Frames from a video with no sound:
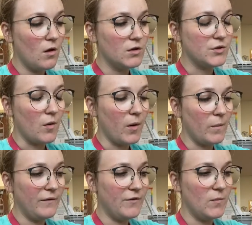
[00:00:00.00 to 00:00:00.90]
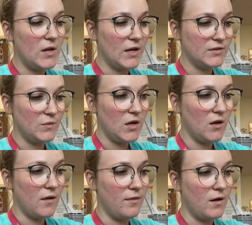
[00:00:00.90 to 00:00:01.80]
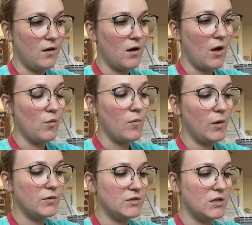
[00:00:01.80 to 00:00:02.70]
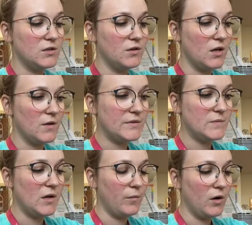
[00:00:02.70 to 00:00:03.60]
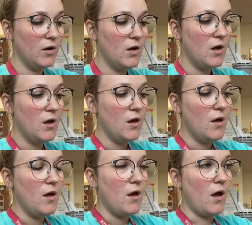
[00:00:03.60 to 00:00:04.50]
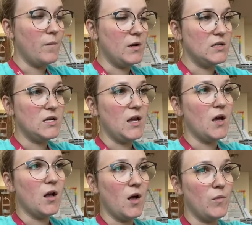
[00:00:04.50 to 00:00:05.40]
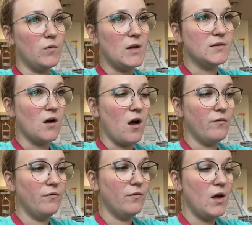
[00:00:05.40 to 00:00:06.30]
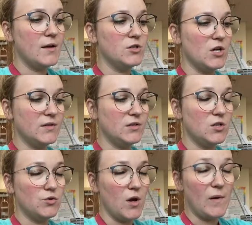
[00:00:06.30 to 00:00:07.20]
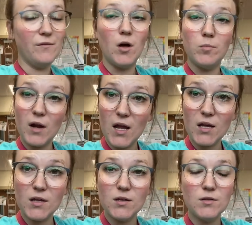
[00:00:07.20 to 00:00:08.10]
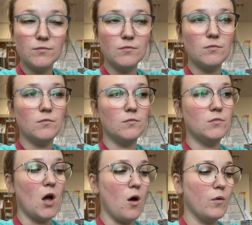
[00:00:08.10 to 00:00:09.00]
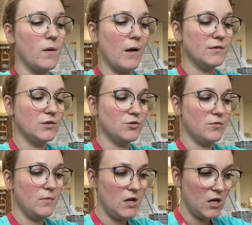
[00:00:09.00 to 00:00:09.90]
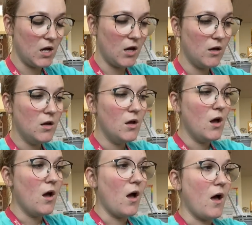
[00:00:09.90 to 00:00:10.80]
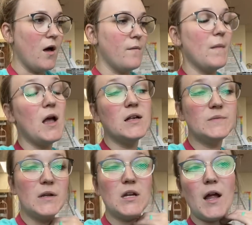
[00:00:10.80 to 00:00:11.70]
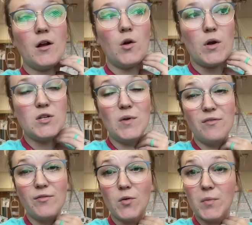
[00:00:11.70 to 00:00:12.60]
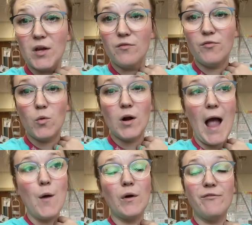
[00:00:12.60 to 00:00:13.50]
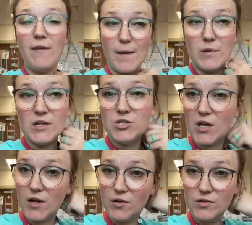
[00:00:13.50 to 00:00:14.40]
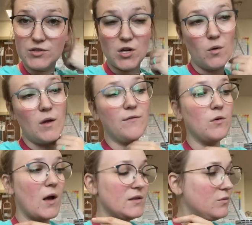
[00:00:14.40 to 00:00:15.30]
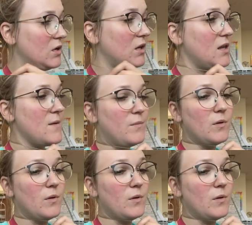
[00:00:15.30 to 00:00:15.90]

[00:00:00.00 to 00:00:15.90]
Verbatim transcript: So I'll probably film it next week and then I won't post it until the end of September. I'm gonna take a couple weeks off and just enjoy my fall break, not worry about social media, um, my husband and I are going to be filming for our family channel. So if you guys want to keep